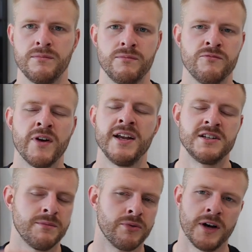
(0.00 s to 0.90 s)
range
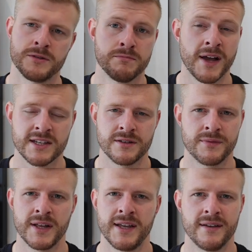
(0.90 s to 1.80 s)
in price
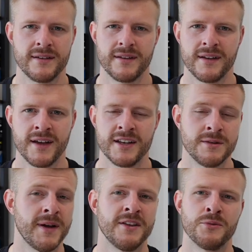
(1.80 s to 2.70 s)
massively. It
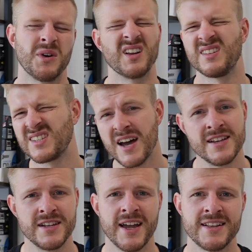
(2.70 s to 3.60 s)
depends what kind of
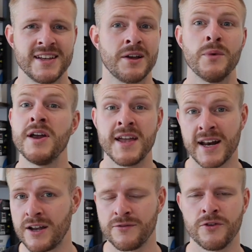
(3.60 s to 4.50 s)
size you're getting, where you're
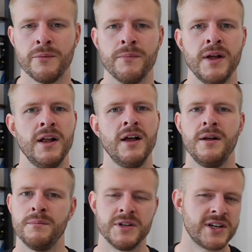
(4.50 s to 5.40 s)
getting it from.
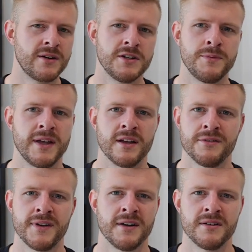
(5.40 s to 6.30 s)
But generally speaking, I
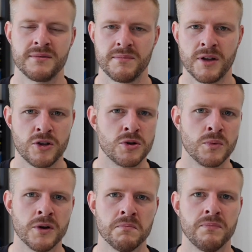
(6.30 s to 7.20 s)
found a good
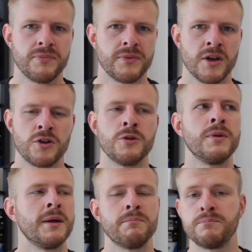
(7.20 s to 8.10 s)
one, you know, a good
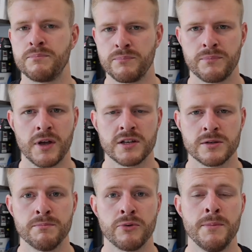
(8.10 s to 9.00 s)
like
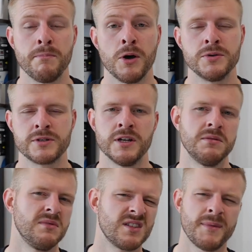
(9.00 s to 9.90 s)
custom print poster.
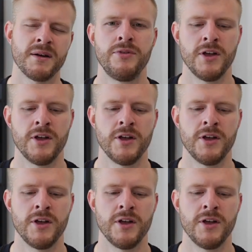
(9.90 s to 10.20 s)
It's about